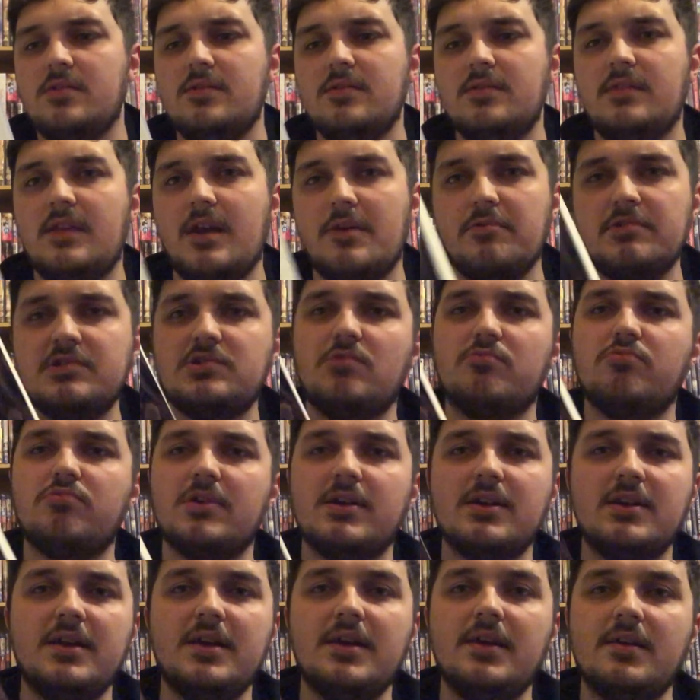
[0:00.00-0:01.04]
There is a
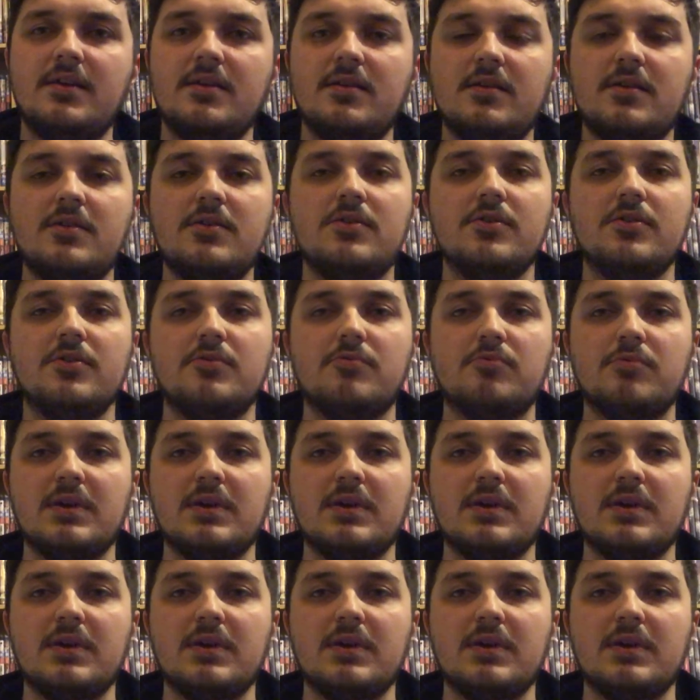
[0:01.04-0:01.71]
really good,